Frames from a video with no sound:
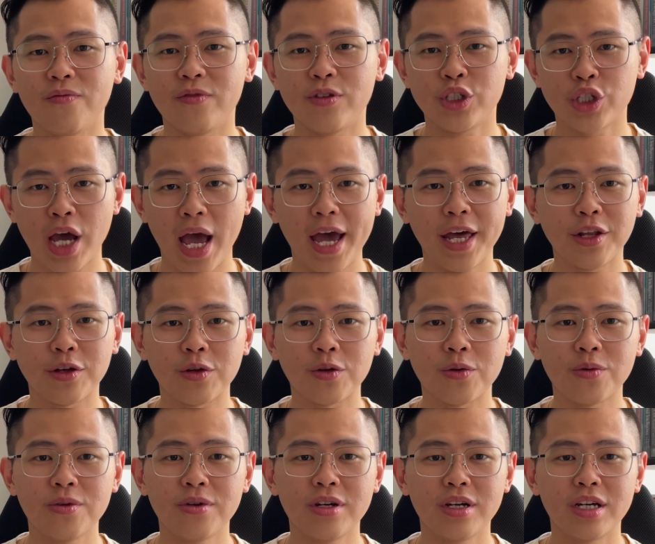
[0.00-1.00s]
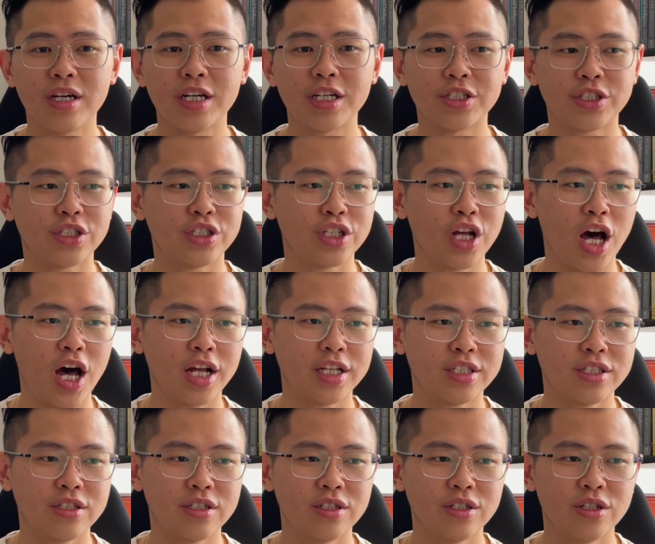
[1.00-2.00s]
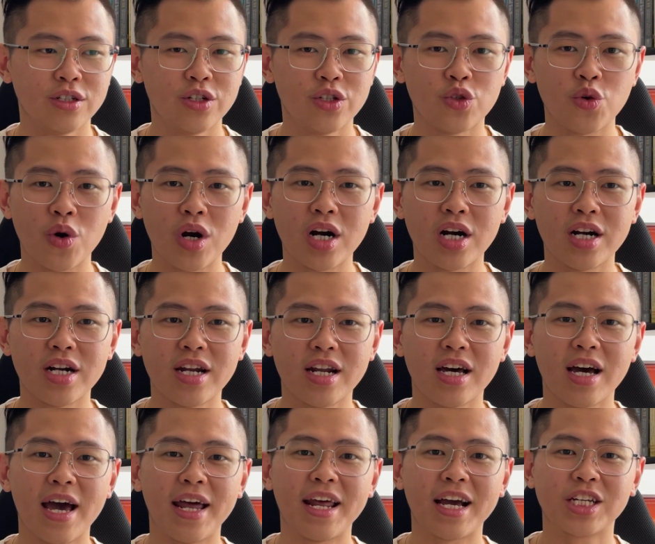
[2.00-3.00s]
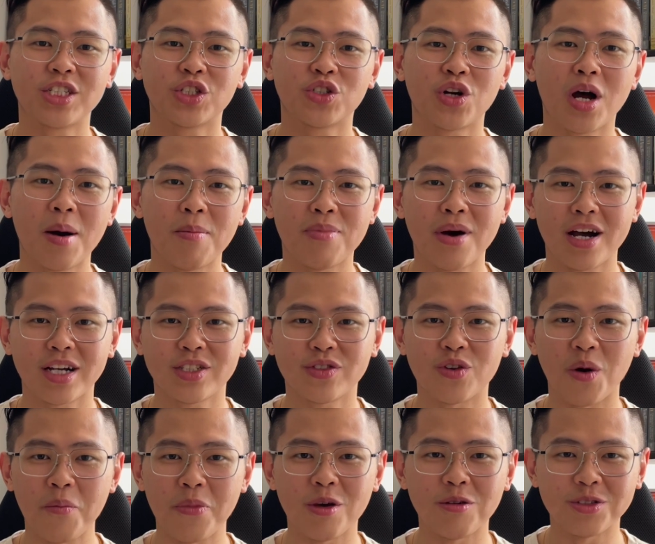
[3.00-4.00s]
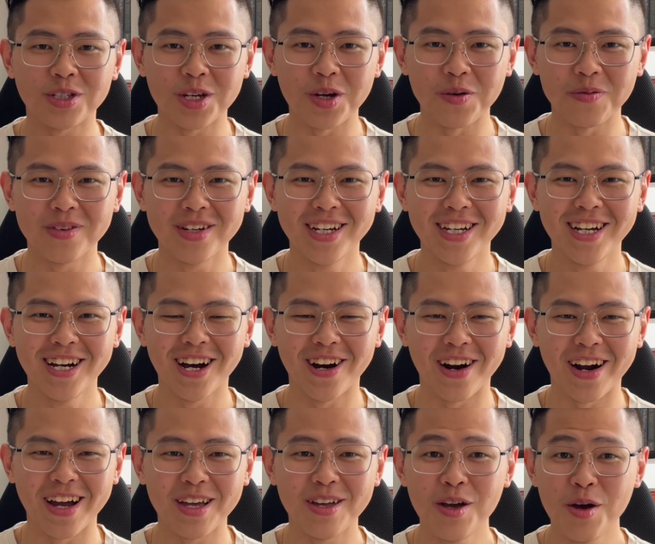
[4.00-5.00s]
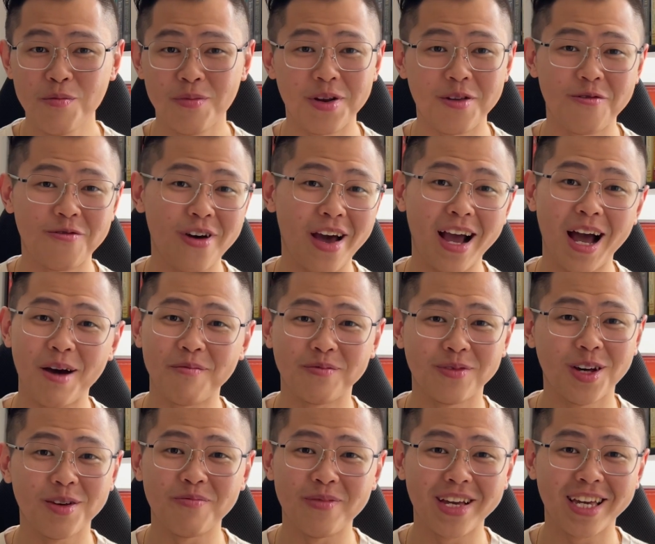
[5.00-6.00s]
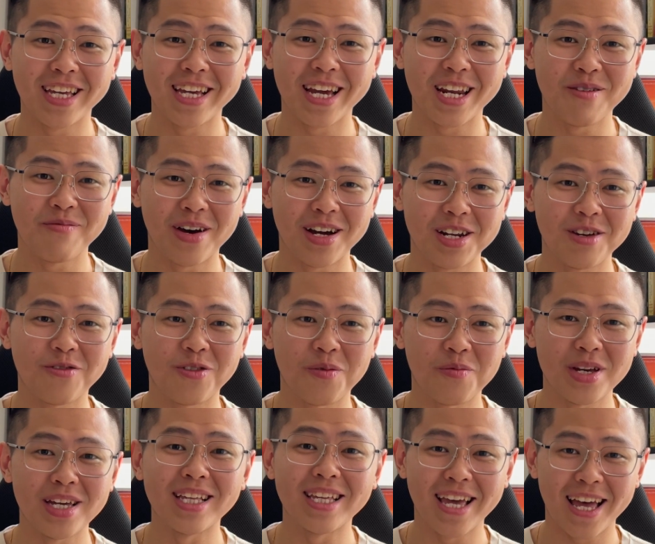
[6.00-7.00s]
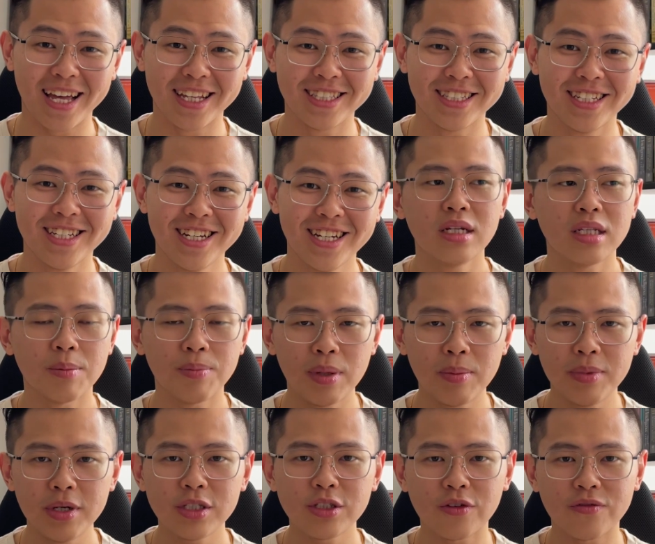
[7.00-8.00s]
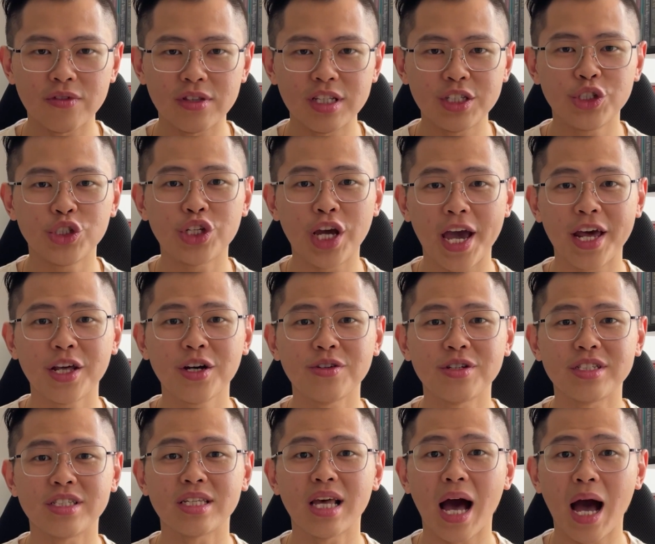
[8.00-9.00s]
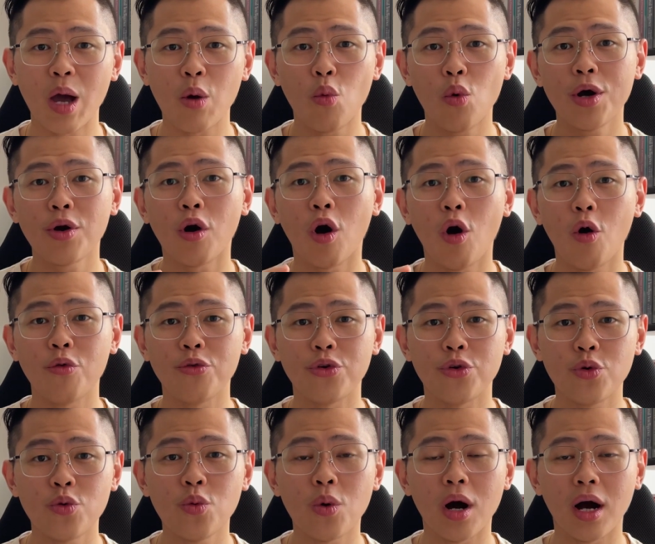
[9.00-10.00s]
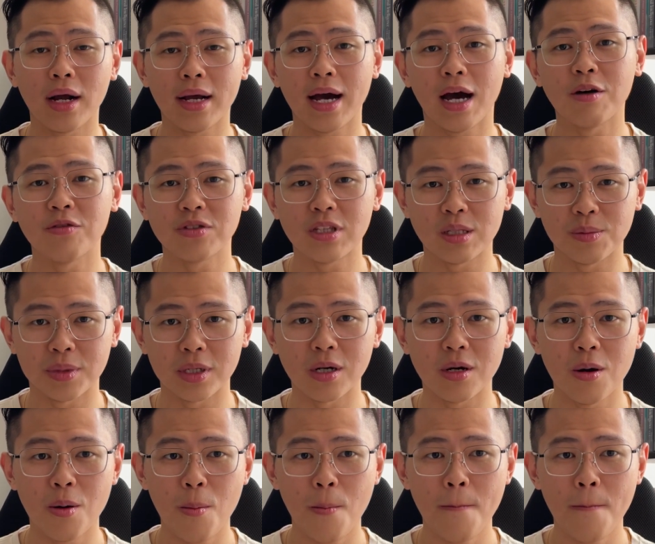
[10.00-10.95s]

channel is not to earn an extra bucks from YouTube, all right? But in fact, I'm not making any money from it yet. The purpose of this channel is I want to hold you accountable,